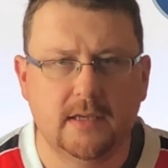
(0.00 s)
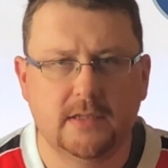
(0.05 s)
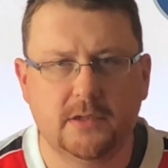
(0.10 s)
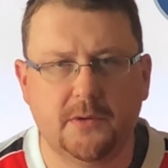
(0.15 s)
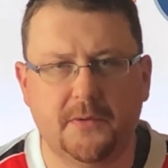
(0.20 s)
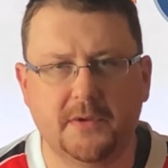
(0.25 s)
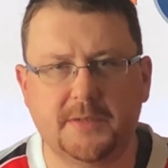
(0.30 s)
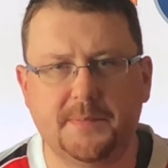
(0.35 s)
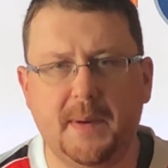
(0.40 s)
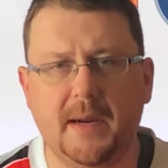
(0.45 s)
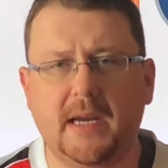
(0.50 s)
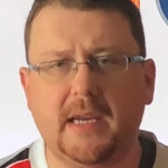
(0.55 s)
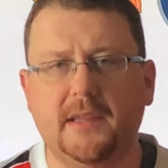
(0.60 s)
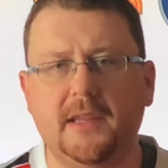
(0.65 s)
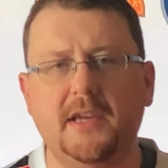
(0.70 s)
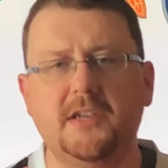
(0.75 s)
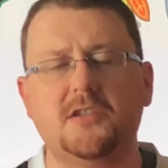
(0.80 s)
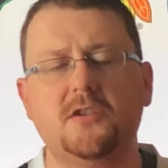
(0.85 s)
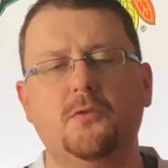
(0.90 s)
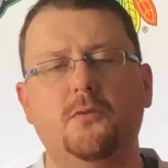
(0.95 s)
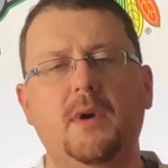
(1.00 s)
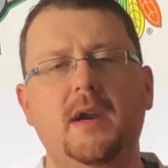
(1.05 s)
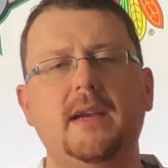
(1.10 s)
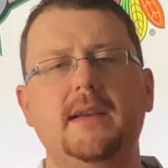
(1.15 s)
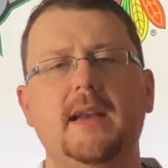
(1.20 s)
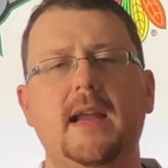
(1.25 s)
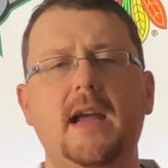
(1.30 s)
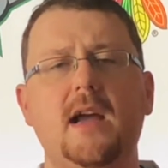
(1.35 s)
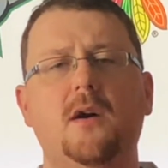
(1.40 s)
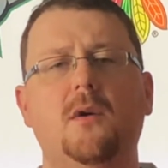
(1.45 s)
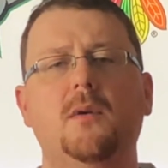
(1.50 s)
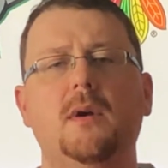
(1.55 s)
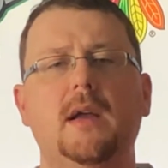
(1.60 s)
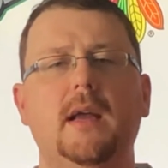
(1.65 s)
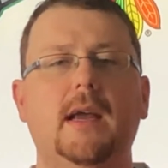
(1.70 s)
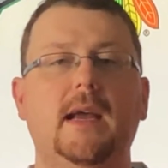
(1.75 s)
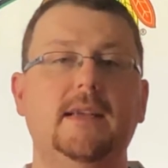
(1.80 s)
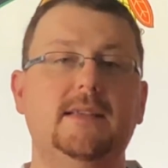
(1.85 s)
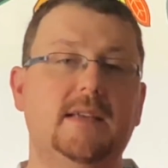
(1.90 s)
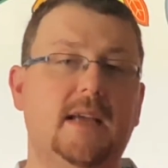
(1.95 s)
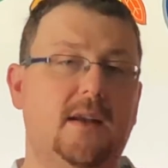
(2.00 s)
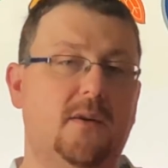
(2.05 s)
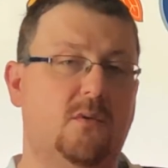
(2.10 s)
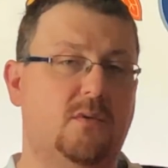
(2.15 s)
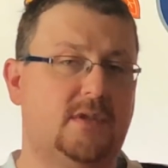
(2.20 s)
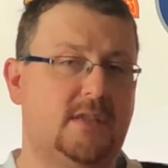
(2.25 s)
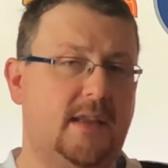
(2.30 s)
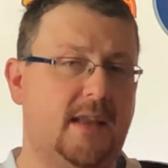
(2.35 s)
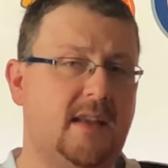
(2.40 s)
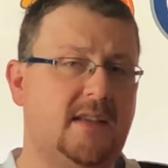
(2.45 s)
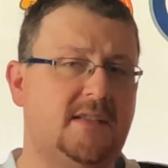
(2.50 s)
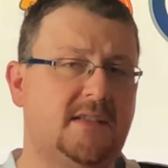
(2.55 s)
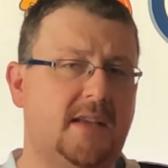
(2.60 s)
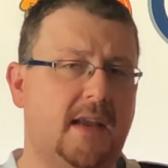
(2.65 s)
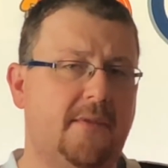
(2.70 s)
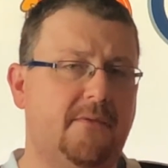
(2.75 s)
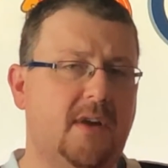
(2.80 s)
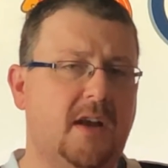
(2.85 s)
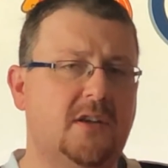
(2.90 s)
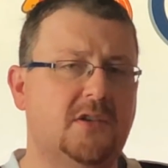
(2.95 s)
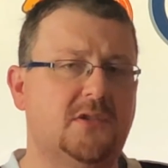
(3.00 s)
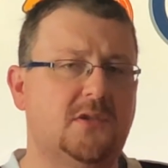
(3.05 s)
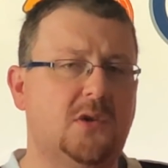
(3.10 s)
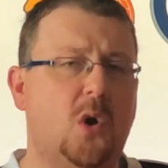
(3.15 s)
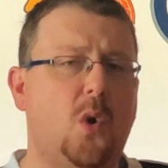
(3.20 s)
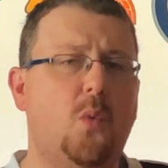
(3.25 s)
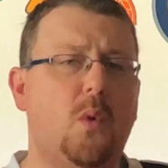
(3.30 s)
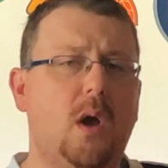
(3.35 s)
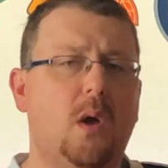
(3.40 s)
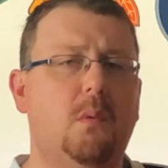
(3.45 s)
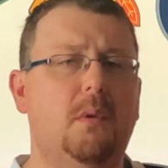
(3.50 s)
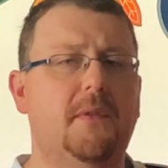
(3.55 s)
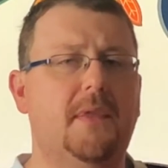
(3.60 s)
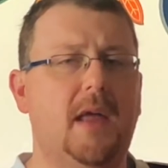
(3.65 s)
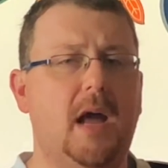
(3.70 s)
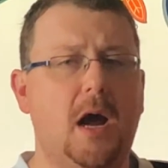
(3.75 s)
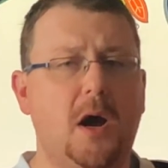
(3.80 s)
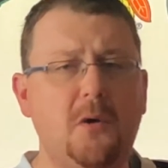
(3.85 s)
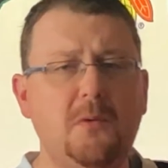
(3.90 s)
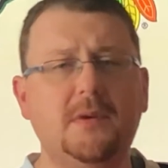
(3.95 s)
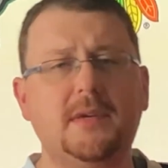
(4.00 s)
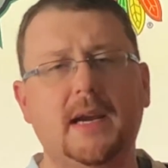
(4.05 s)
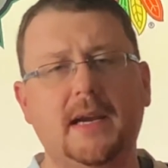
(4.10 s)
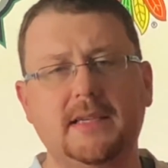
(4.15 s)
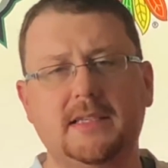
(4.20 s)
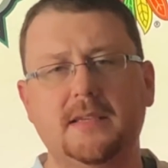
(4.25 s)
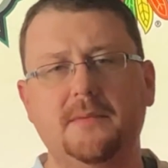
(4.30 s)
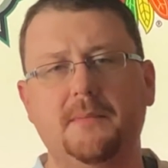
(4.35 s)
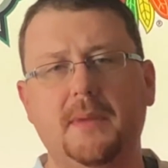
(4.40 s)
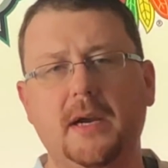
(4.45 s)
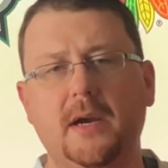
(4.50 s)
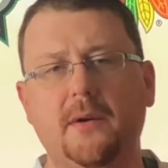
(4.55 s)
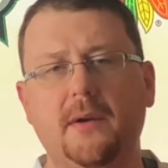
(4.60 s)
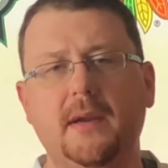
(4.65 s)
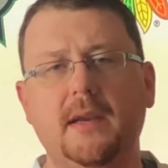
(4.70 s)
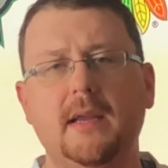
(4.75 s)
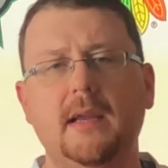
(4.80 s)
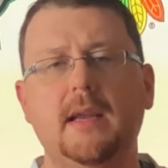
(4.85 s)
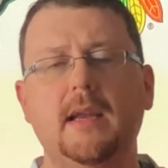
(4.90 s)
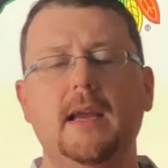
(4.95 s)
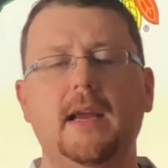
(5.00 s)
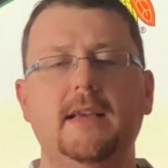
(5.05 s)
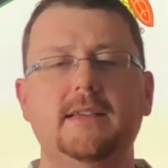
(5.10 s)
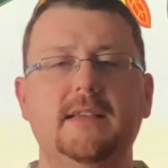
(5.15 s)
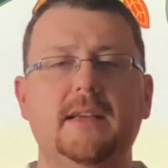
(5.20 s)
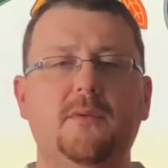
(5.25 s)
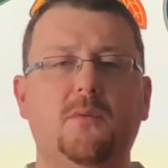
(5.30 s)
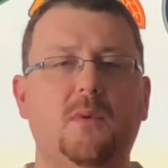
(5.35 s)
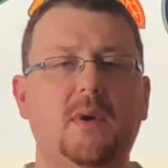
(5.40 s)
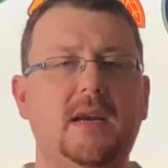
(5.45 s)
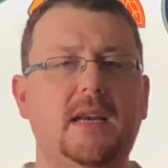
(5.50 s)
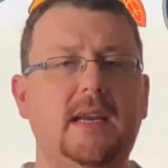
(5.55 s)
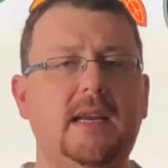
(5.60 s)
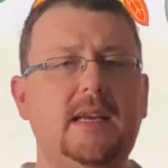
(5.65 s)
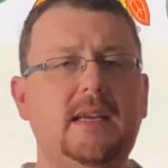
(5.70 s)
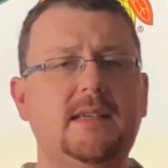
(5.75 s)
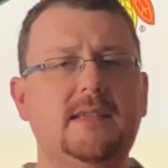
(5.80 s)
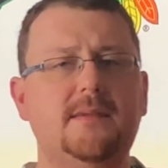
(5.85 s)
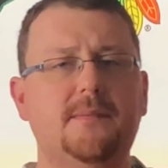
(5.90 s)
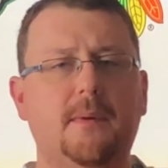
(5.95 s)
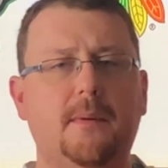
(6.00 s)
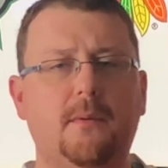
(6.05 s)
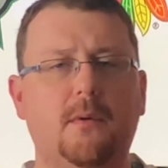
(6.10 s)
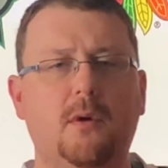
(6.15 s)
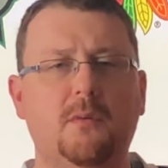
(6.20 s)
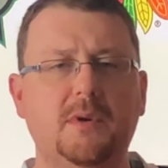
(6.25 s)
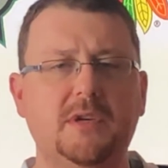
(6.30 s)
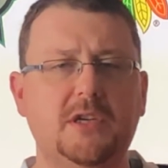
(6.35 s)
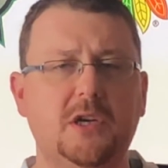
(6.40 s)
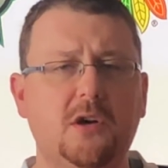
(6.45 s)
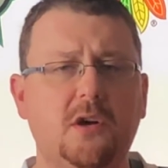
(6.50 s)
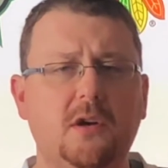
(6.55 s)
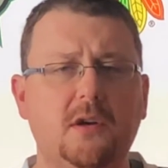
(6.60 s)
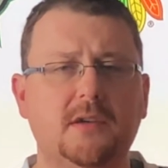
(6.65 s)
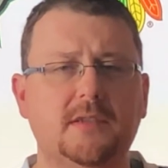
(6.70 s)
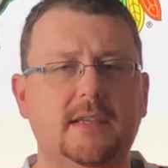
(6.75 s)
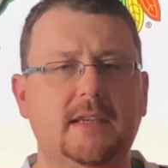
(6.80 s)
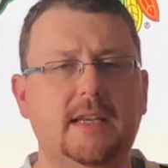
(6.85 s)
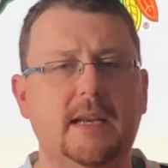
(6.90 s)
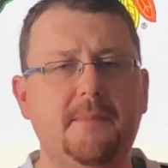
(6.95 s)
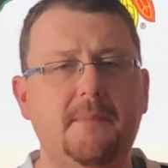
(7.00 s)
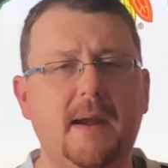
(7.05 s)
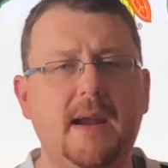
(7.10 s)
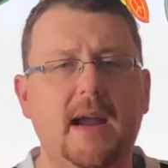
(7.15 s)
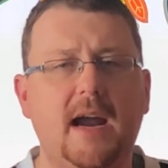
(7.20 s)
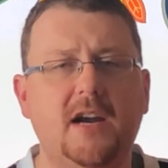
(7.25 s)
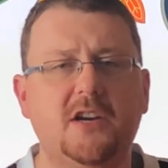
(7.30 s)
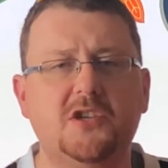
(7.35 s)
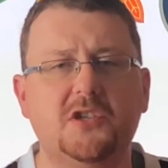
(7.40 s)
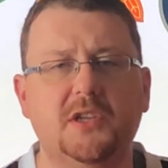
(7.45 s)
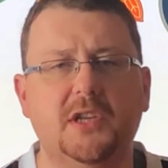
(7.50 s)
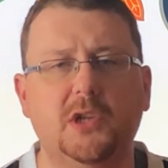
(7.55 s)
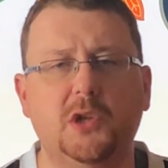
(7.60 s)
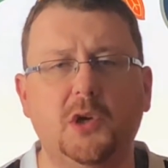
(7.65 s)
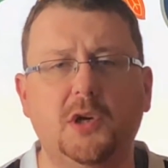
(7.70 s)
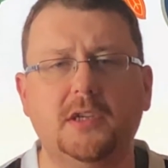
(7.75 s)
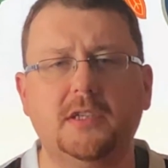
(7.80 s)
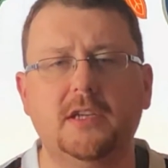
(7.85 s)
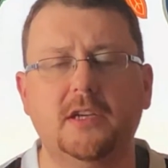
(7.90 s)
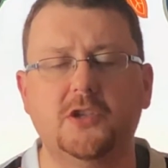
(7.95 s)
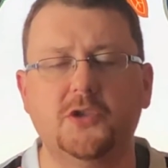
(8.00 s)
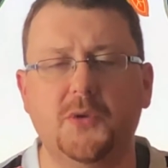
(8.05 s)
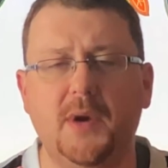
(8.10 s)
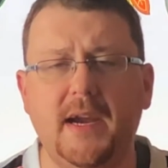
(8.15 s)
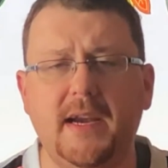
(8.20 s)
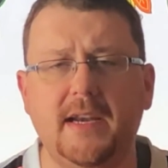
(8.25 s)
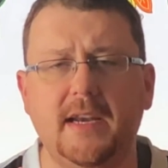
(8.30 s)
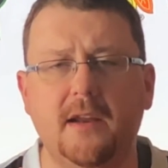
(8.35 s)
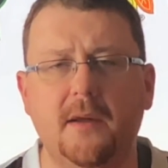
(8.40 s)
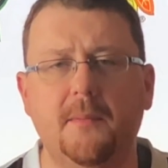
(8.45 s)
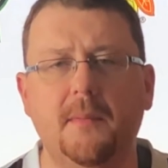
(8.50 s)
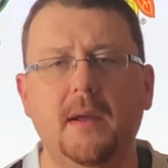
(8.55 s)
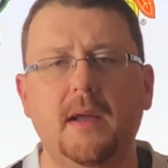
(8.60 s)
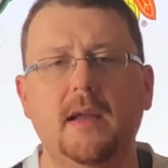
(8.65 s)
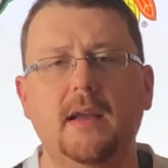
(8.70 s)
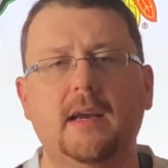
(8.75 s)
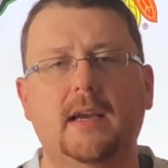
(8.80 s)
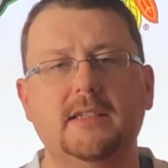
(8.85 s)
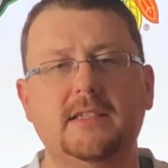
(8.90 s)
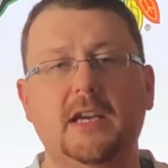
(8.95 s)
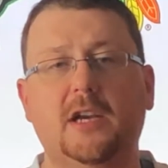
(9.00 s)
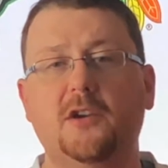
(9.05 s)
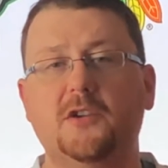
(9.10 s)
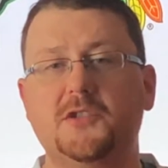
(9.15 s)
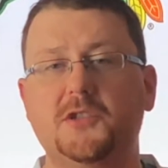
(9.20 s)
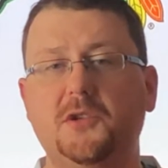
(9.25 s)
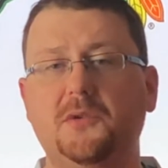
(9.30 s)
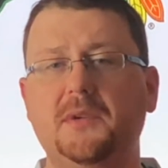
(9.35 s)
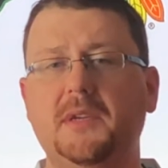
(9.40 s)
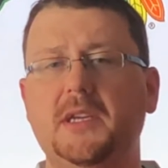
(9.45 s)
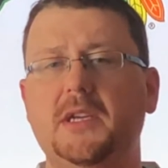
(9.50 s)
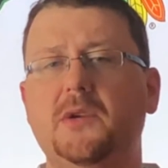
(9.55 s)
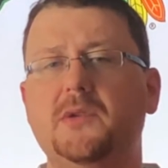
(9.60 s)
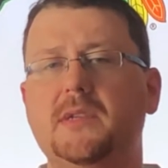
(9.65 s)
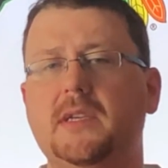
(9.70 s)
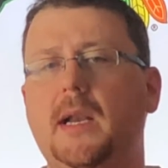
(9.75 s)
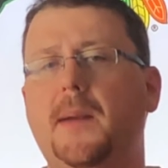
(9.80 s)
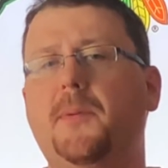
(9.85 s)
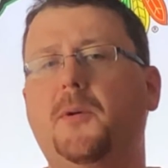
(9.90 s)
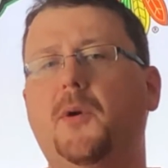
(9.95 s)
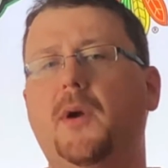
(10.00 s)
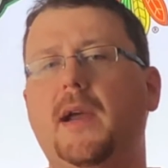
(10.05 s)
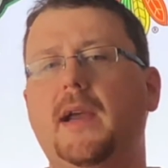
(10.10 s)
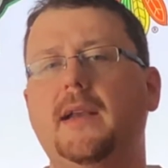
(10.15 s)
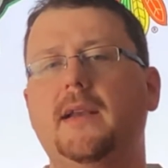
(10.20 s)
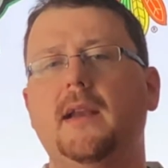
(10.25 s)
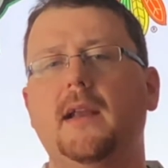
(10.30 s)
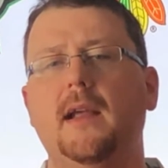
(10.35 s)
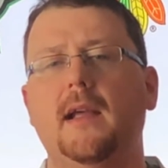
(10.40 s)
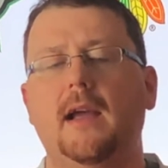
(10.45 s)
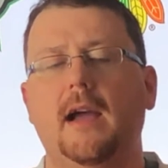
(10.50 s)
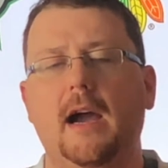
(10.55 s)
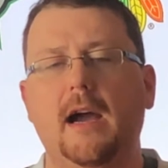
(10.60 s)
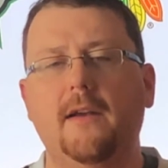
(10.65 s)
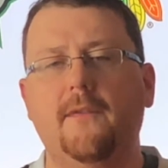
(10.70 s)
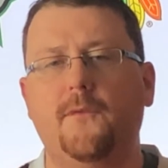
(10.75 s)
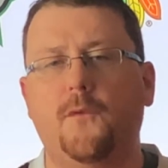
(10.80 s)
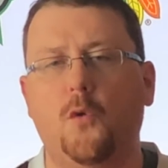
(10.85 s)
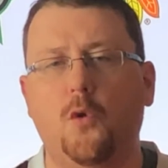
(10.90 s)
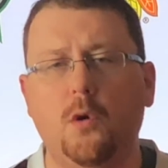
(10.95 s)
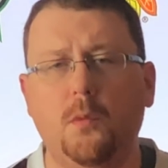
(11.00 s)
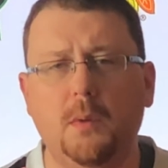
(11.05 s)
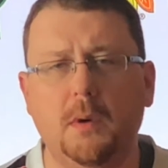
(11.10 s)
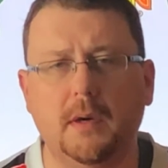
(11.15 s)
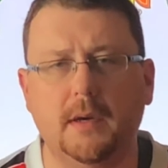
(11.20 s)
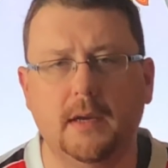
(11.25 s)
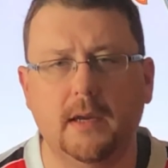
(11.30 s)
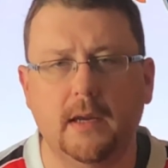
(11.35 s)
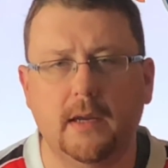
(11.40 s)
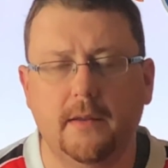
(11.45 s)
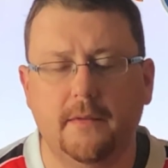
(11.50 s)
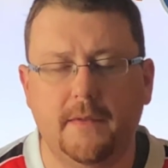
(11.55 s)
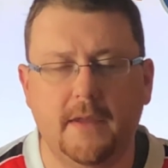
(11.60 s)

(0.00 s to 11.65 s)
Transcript: So the speculation right now is that since they've done so well without Tyson Barrie, is that when he returns, that they may actually look to trade him because they could certainly use an upgrade at forward.